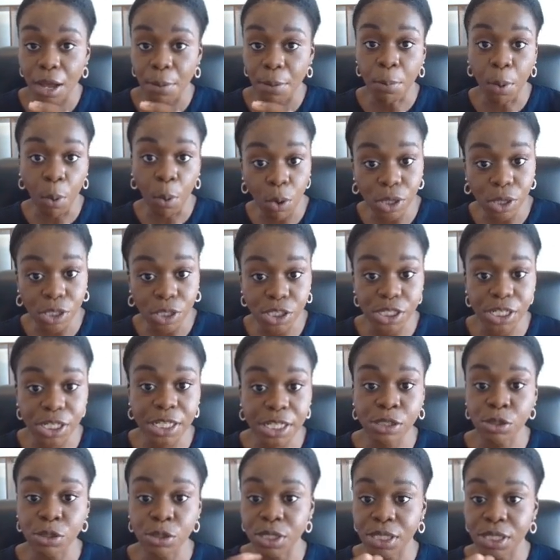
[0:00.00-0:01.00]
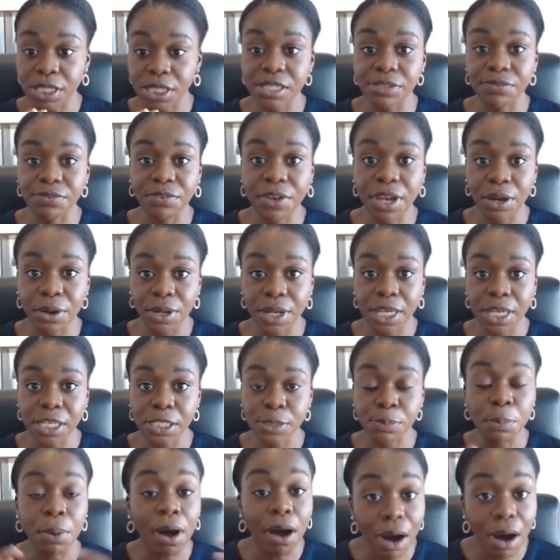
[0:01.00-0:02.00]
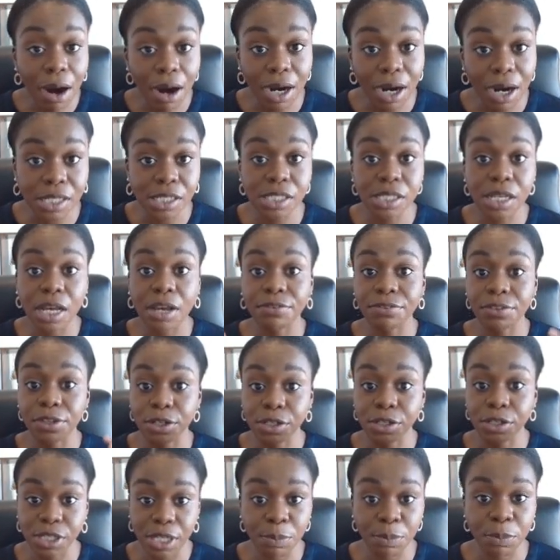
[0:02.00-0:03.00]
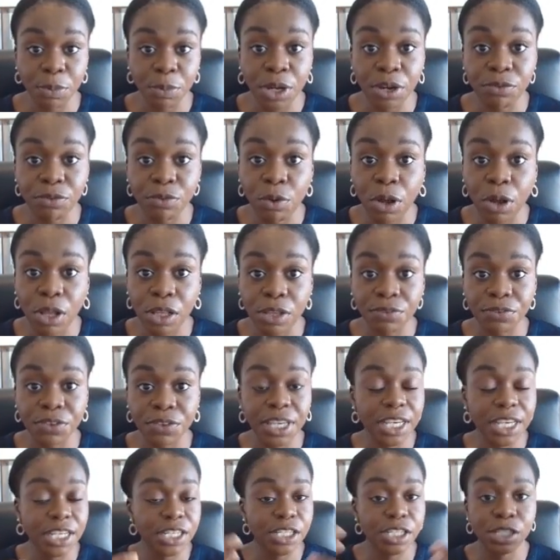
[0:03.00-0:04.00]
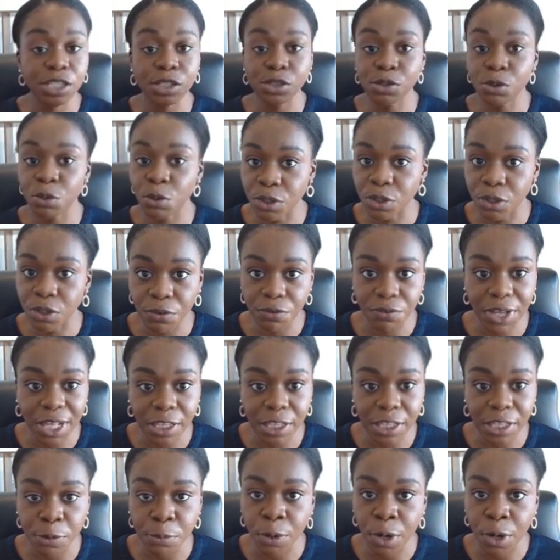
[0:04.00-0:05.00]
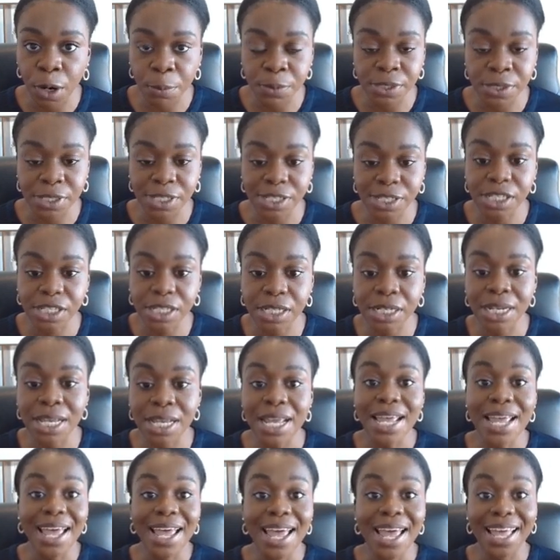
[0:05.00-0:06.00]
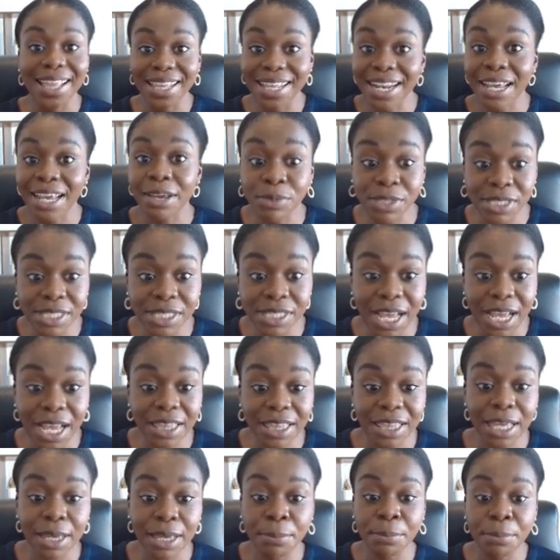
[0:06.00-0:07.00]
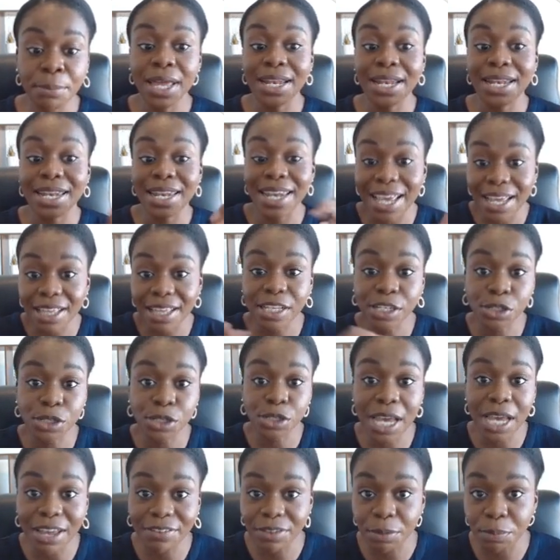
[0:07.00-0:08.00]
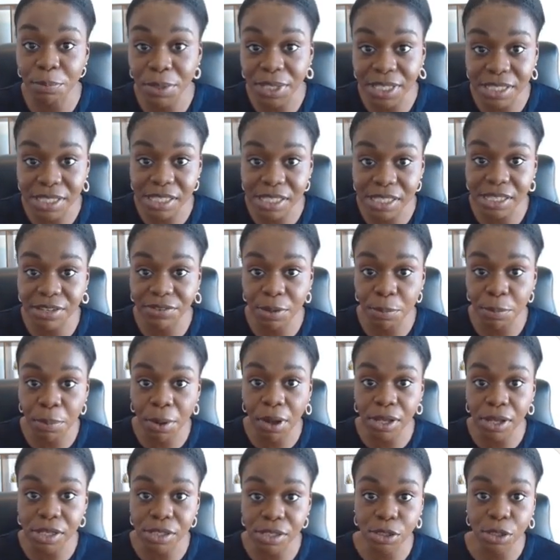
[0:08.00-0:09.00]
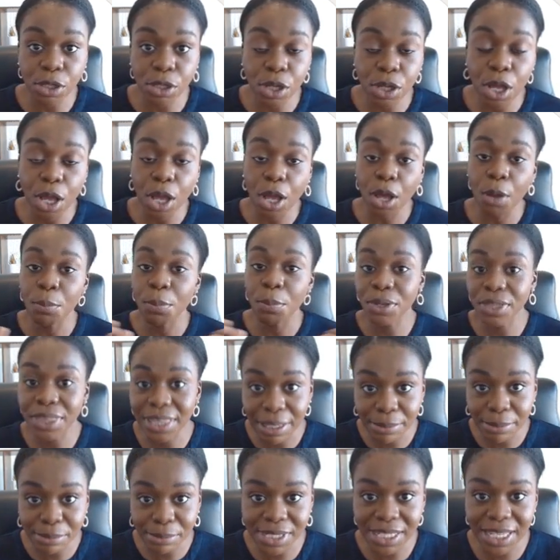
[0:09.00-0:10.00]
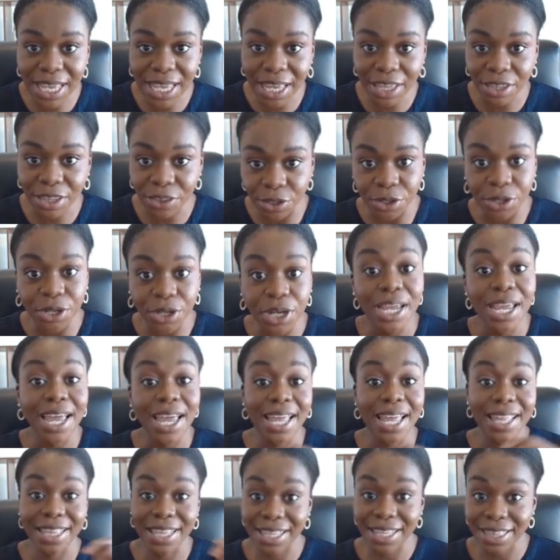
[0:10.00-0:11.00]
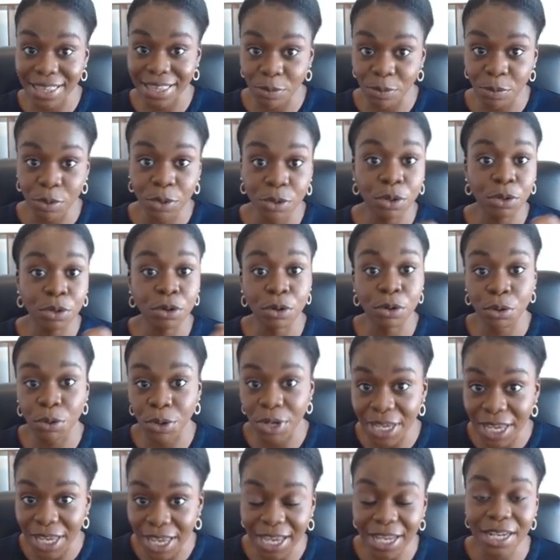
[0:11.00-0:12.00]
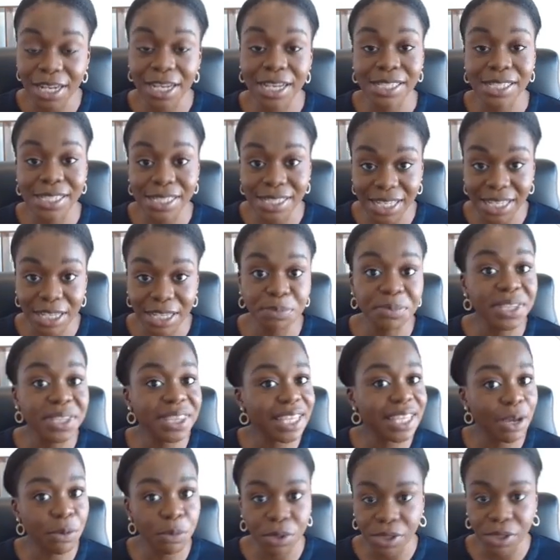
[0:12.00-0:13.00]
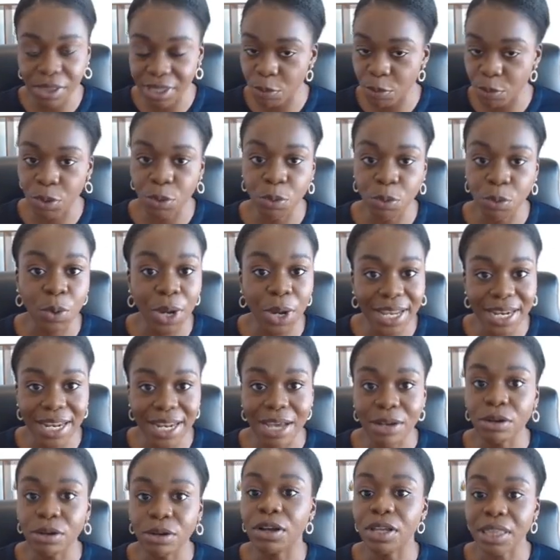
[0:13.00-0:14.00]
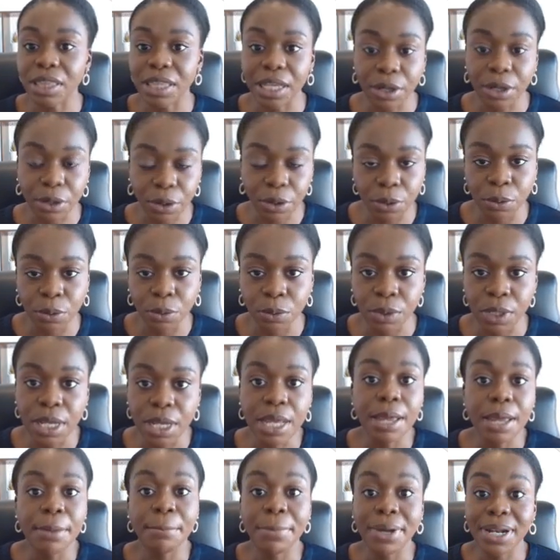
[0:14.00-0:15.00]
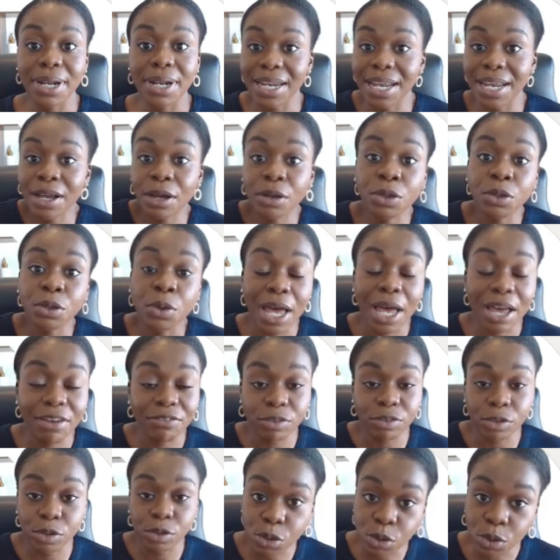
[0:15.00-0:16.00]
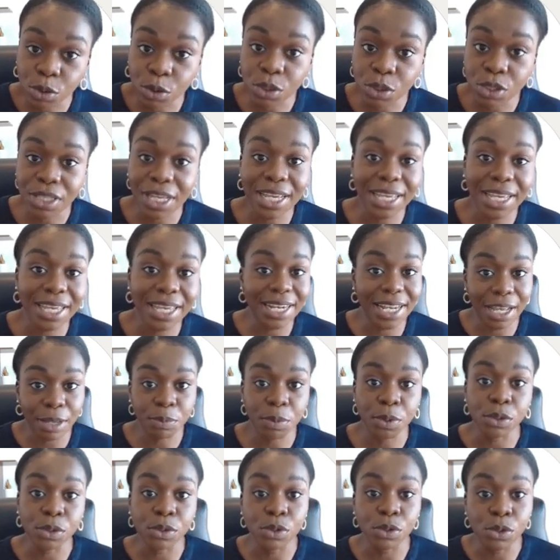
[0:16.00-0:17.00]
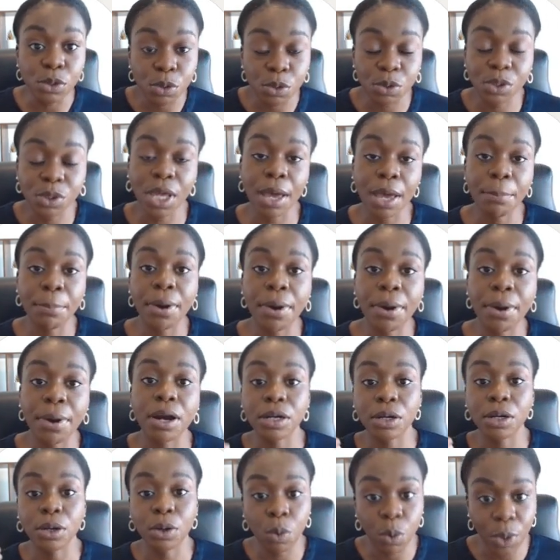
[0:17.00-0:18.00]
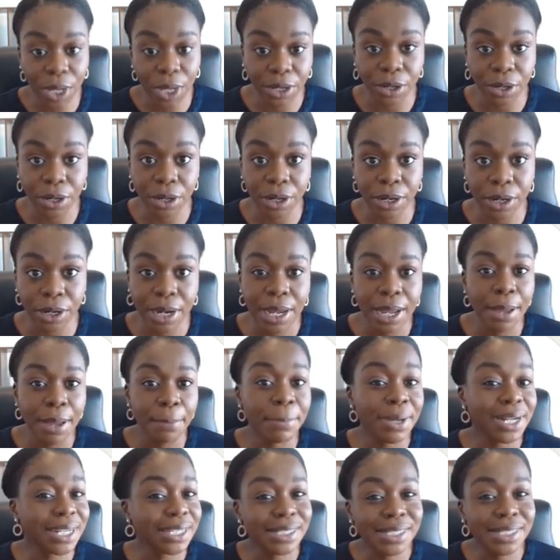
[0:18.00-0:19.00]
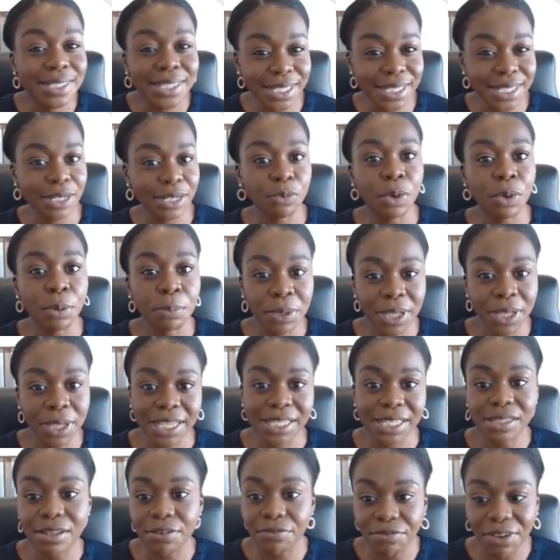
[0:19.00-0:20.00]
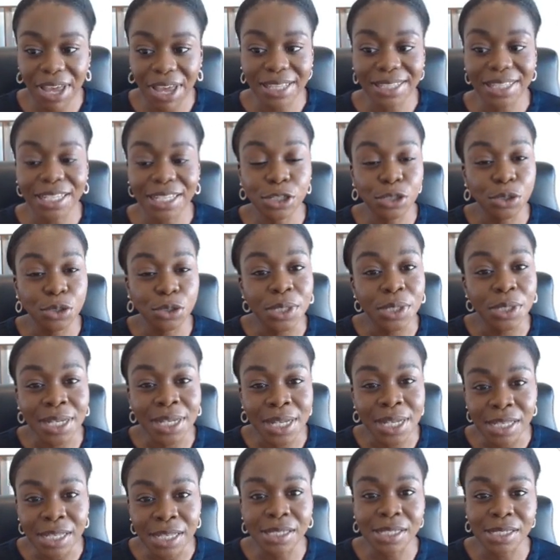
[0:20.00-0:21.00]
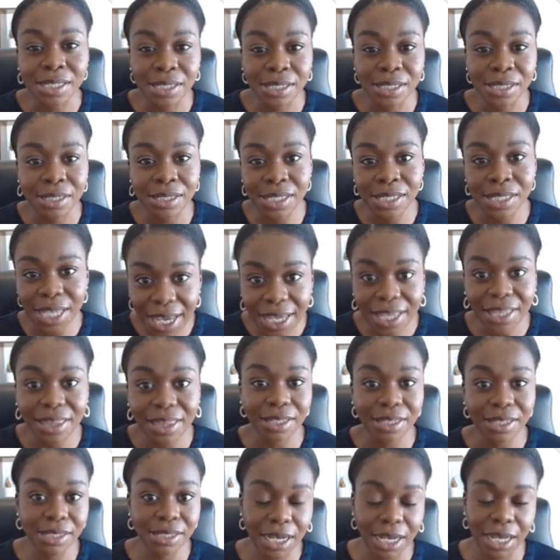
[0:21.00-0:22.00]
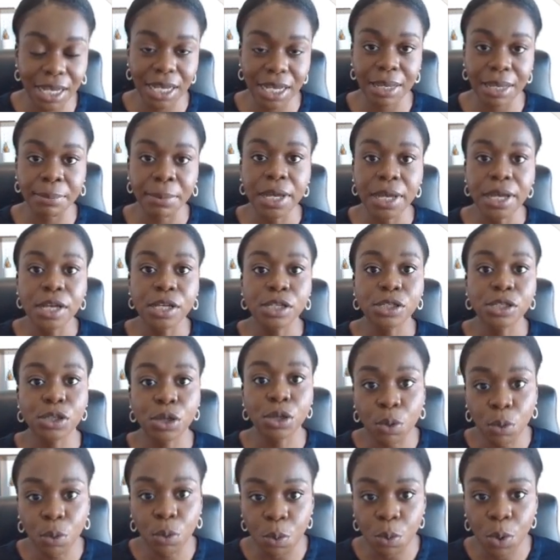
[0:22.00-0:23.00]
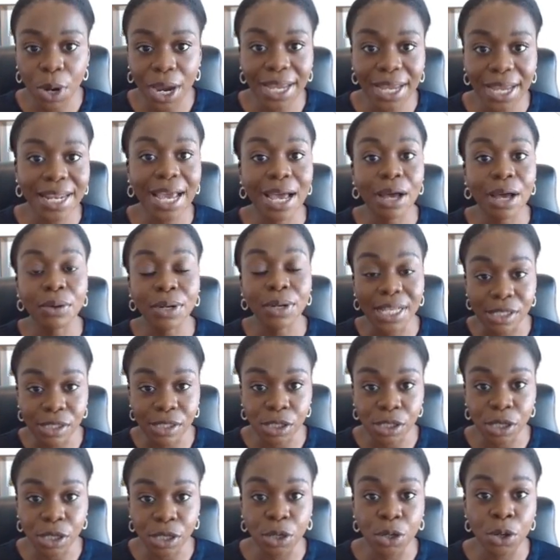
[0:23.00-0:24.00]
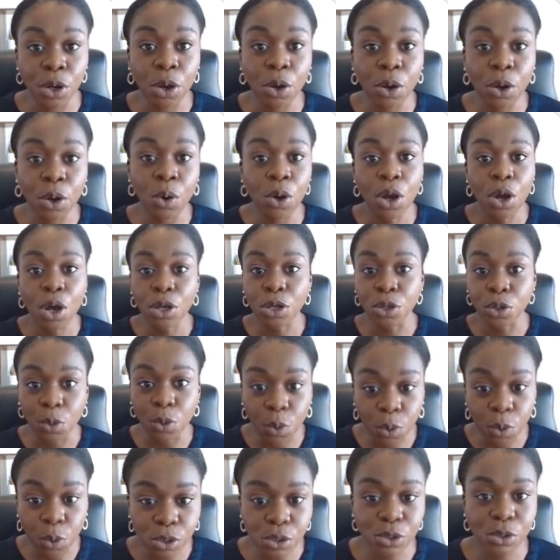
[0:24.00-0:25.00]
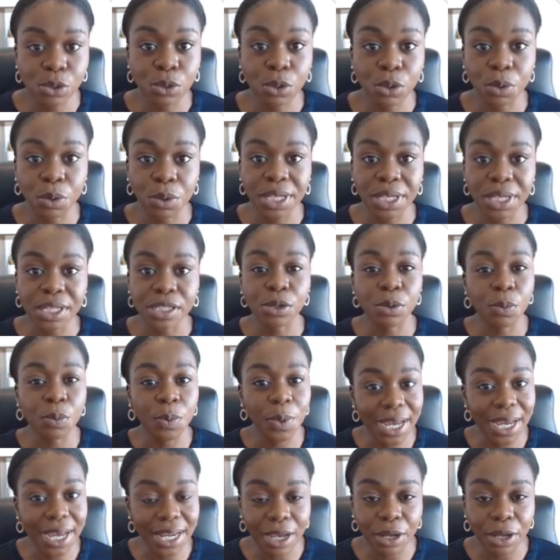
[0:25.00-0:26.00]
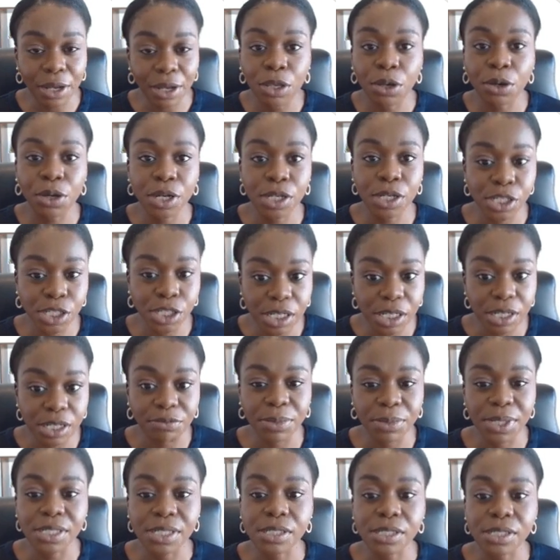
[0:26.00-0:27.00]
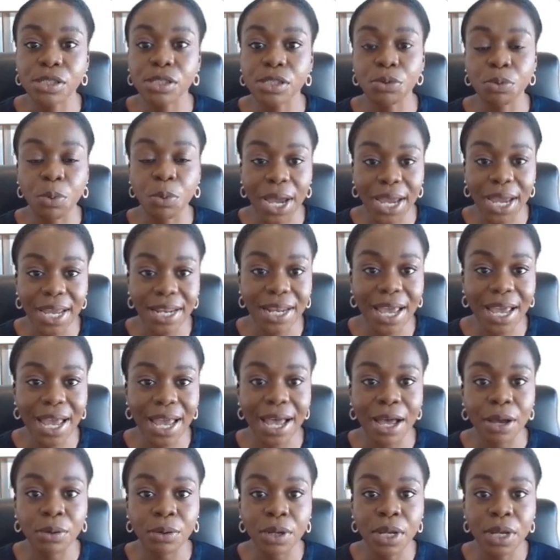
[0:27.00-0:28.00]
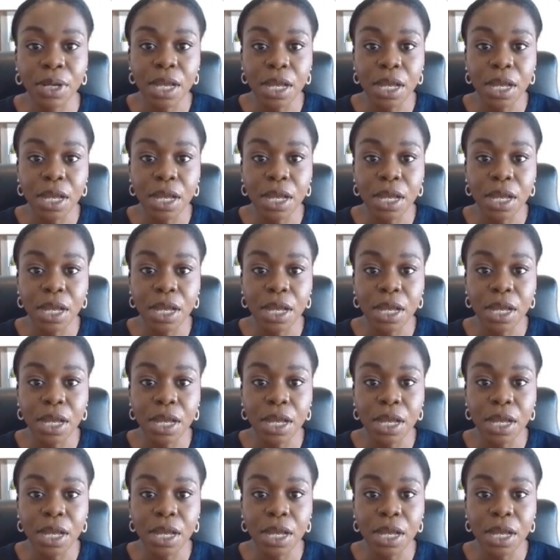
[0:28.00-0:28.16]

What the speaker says: portions or these various parts of their summary of qualifications or their value proposition. And then I would tell them, now that you have the pieces of the puzzle, put them together. And then they would create a statement that they would write out on their own. But now you have a tool that can help you do that part quicker. But it doesn't replace the fact that you need to take the time to write out and to know your story, to write out your achievements, to write out